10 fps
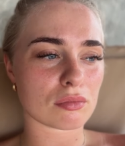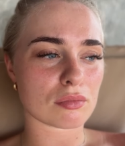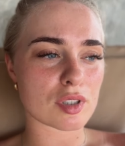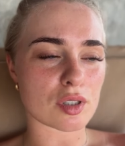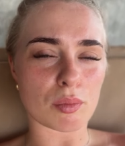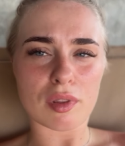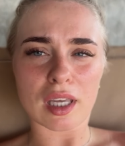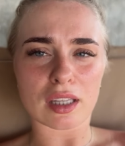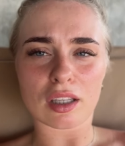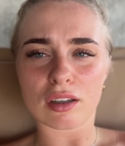
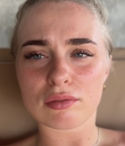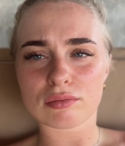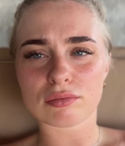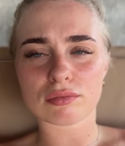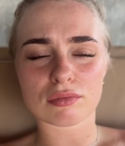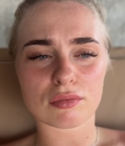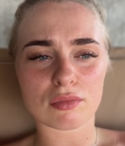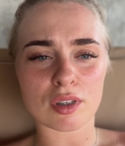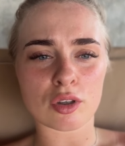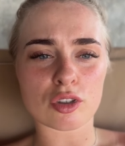something that
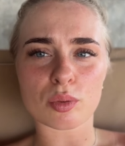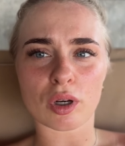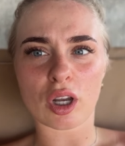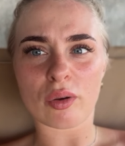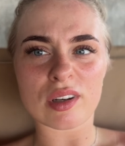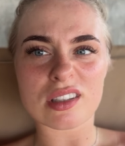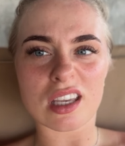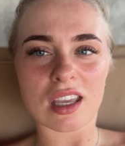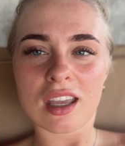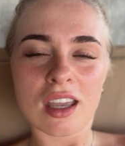you just want to go and
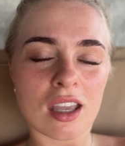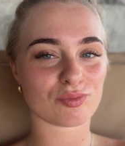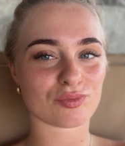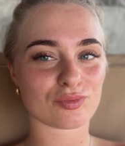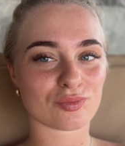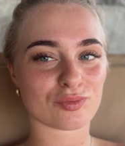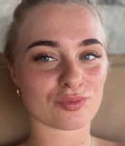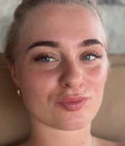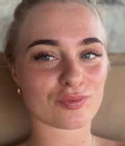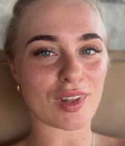see.
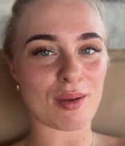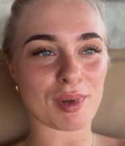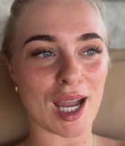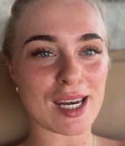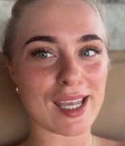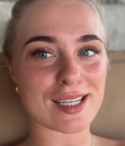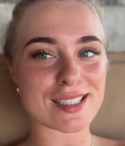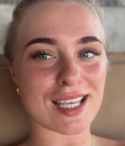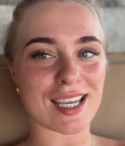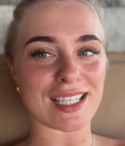I'm kind of
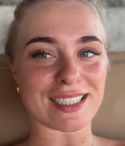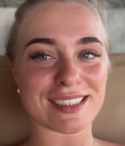excited.